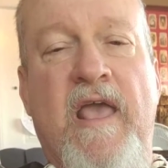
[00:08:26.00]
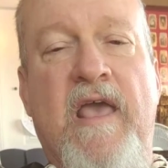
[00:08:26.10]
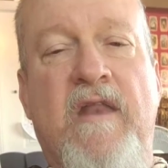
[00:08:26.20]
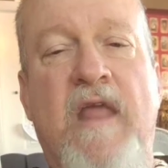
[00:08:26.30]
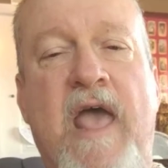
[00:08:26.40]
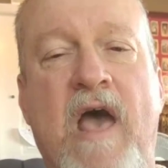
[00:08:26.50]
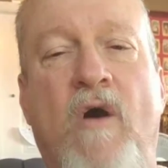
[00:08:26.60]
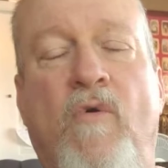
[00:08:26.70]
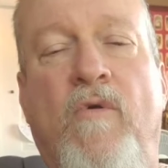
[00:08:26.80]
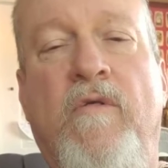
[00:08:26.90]
and
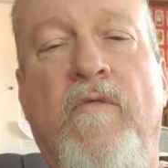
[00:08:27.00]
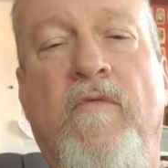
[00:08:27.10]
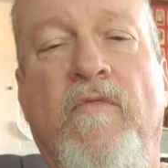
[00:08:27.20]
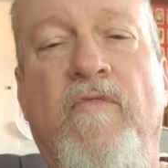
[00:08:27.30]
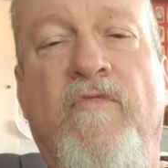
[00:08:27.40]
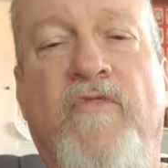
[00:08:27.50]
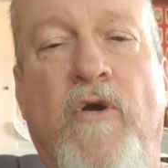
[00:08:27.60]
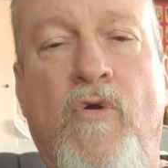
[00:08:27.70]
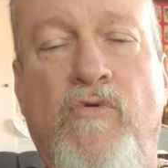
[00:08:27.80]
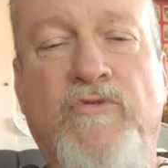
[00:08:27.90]
how
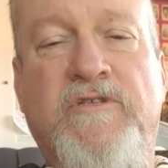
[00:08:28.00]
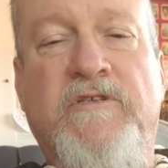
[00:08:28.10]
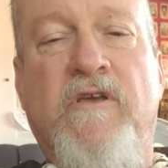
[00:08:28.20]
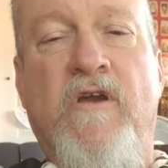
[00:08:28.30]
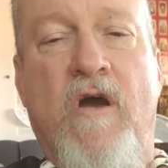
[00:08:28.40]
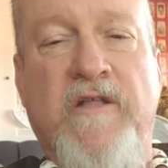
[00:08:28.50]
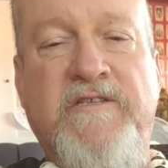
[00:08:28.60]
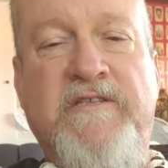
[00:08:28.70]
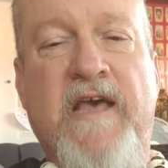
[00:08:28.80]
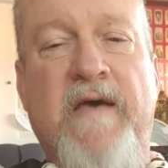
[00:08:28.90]
those
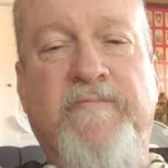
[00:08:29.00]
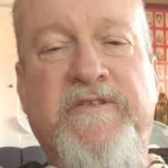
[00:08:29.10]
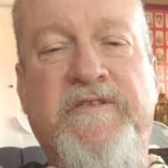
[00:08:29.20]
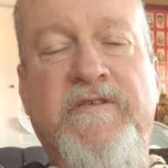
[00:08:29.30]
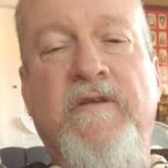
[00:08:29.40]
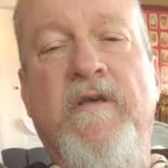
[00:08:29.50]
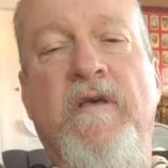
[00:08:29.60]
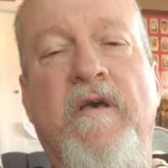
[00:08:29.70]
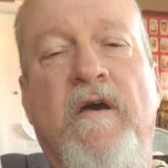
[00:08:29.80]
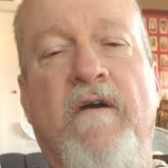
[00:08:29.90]
concepts
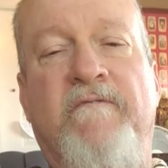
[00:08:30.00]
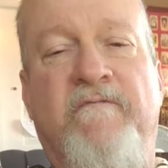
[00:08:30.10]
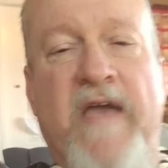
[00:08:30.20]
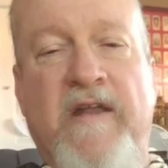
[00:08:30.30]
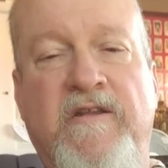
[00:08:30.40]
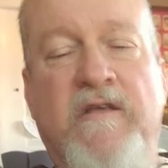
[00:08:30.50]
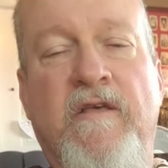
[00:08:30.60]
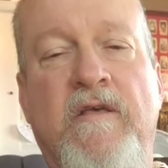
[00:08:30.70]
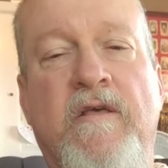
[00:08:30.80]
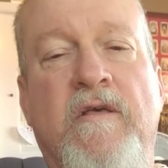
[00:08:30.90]
affect
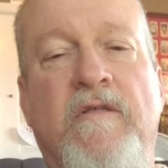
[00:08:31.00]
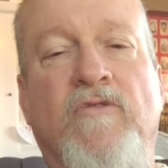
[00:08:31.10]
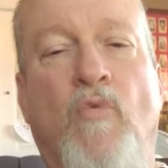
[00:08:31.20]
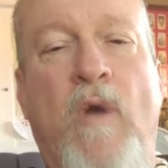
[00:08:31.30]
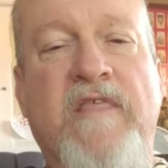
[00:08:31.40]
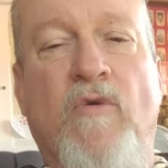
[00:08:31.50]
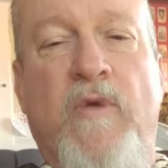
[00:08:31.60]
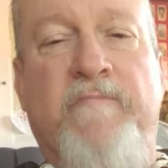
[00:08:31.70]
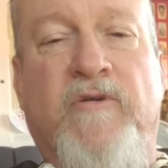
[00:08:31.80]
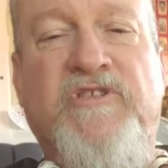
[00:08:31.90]
the way that
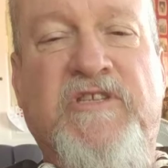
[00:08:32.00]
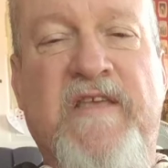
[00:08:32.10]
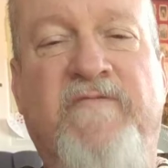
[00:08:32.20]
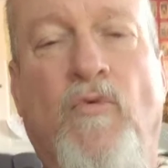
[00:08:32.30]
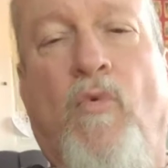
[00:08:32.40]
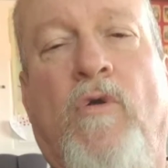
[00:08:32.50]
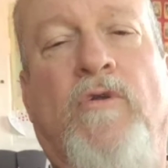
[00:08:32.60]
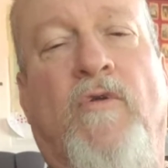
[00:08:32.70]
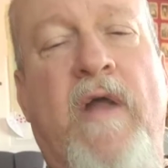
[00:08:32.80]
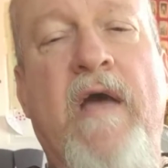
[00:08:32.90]
we perceive the
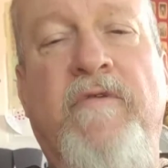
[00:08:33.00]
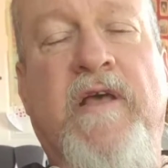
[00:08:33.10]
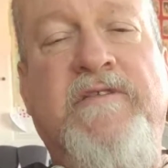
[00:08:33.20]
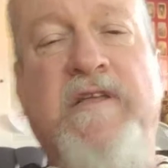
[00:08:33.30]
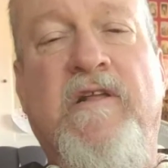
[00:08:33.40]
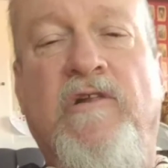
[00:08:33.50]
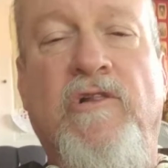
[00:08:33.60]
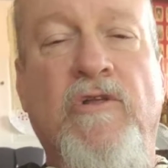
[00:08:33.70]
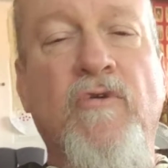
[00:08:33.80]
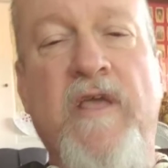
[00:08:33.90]
world around us,
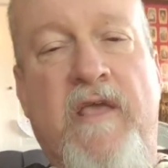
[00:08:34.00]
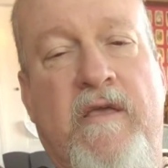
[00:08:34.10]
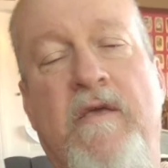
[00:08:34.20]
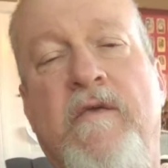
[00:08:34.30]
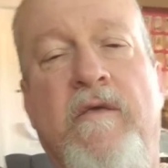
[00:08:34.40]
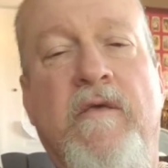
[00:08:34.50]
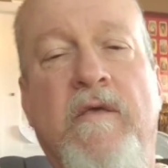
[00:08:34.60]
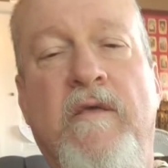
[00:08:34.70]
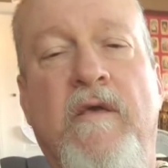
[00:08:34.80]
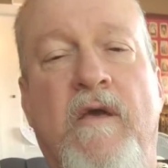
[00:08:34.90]
including
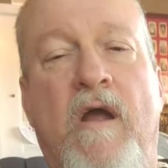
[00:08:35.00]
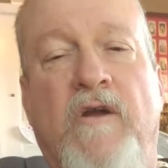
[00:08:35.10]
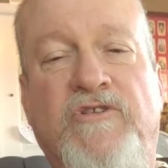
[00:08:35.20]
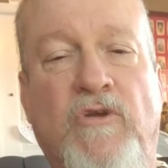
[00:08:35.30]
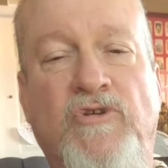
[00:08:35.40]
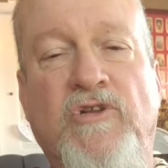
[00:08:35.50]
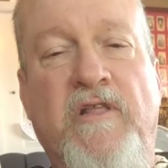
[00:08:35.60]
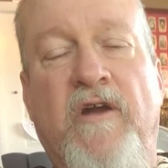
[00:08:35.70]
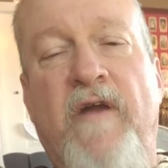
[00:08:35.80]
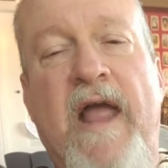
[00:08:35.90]
our
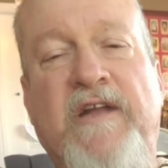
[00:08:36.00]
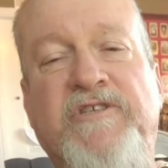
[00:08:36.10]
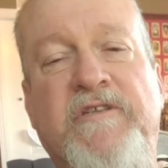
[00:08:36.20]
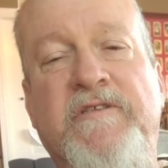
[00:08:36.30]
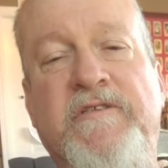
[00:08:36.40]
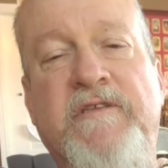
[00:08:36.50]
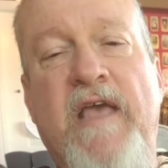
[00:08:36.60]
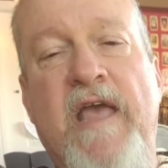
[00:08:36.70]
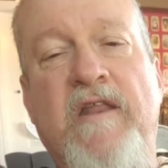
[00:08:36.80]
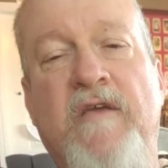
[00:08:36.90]
social interactions
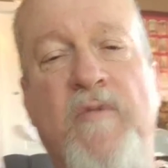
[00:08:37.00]
and